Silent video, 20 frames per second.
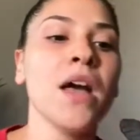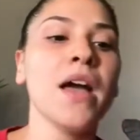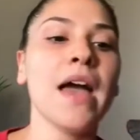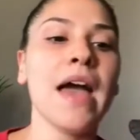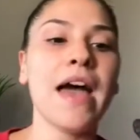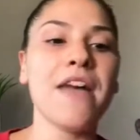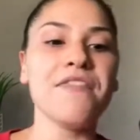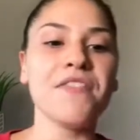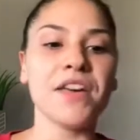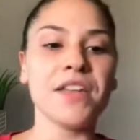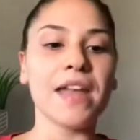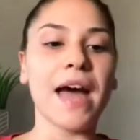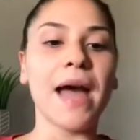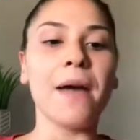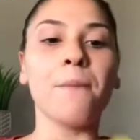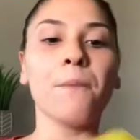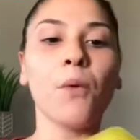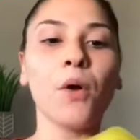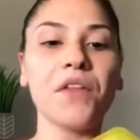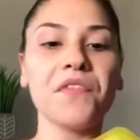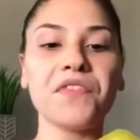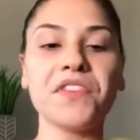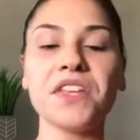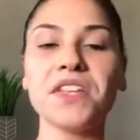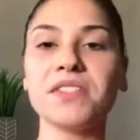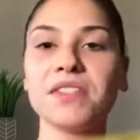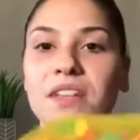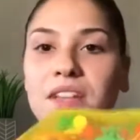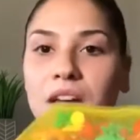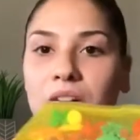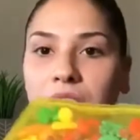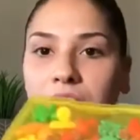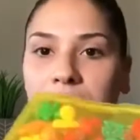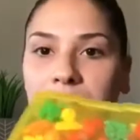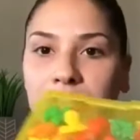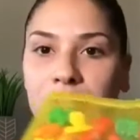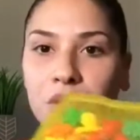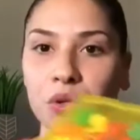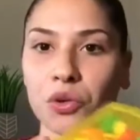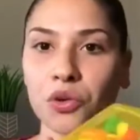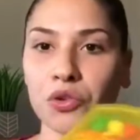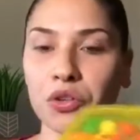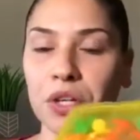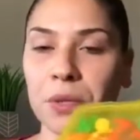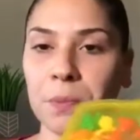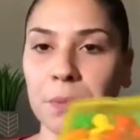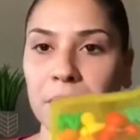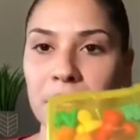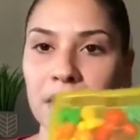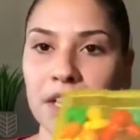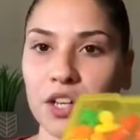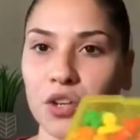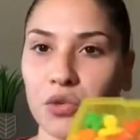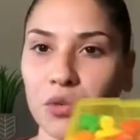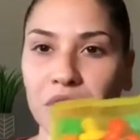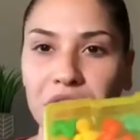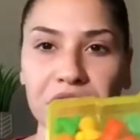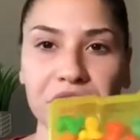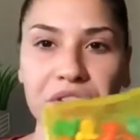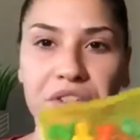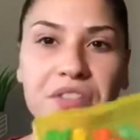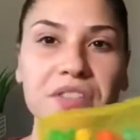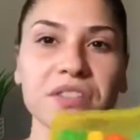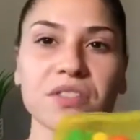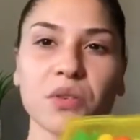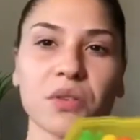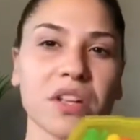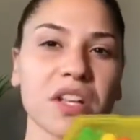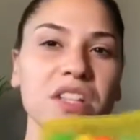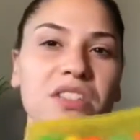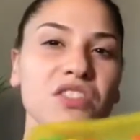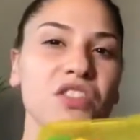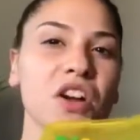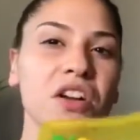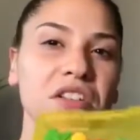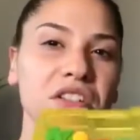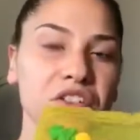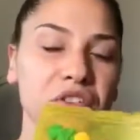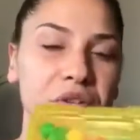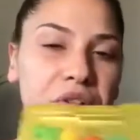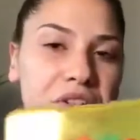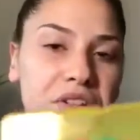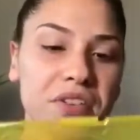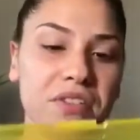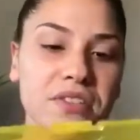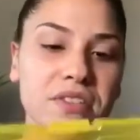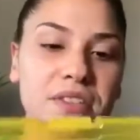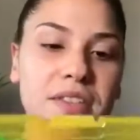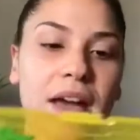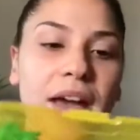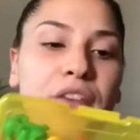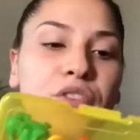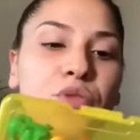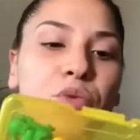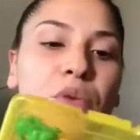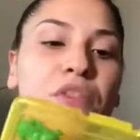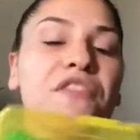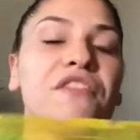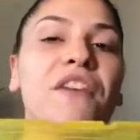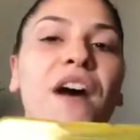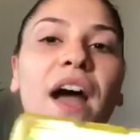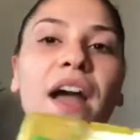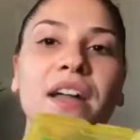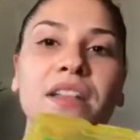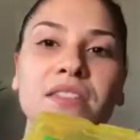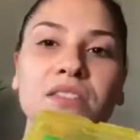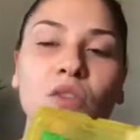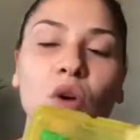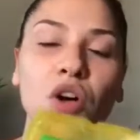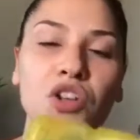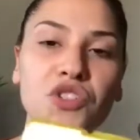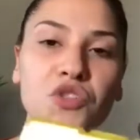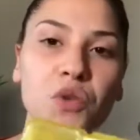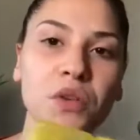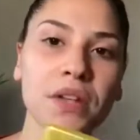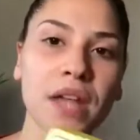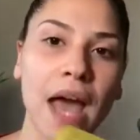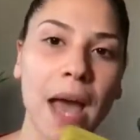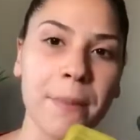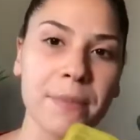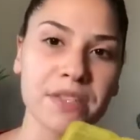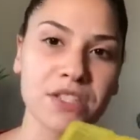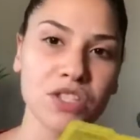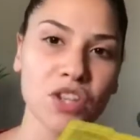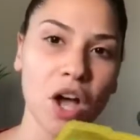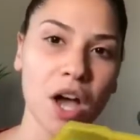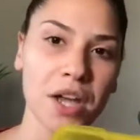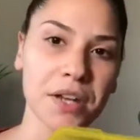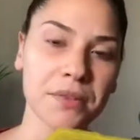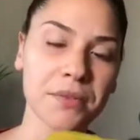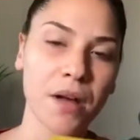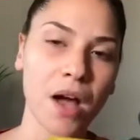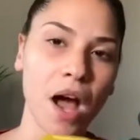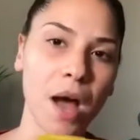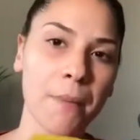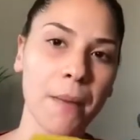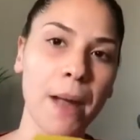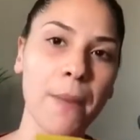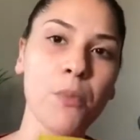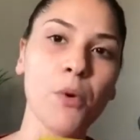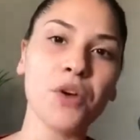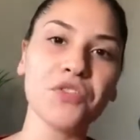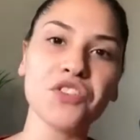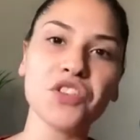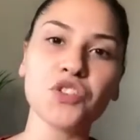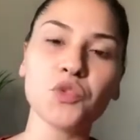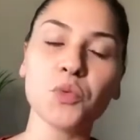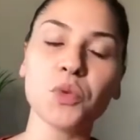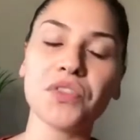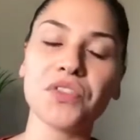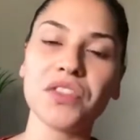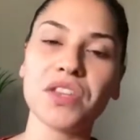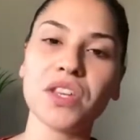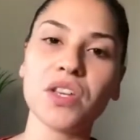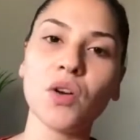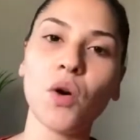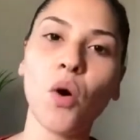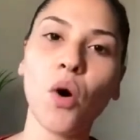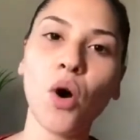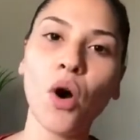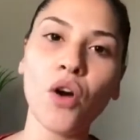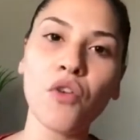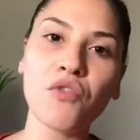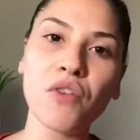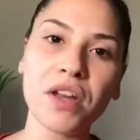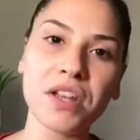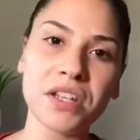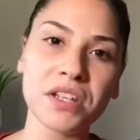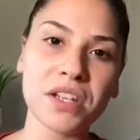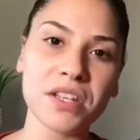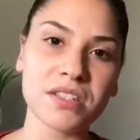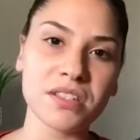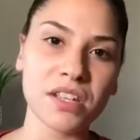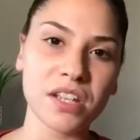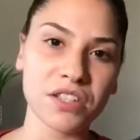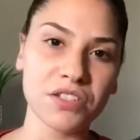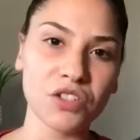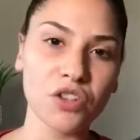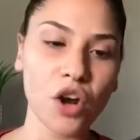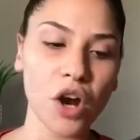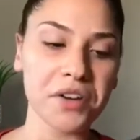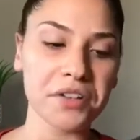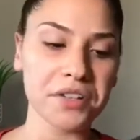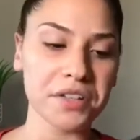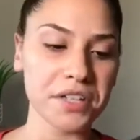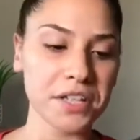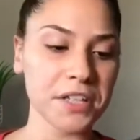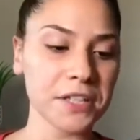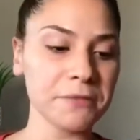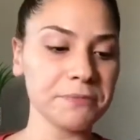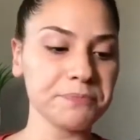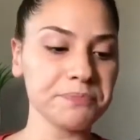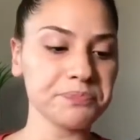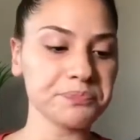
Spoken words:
And then I bought these little creepy critters or kindergarten critters that you will find also on Amazon. I bought this with the All Readiness Kindergarten Kit.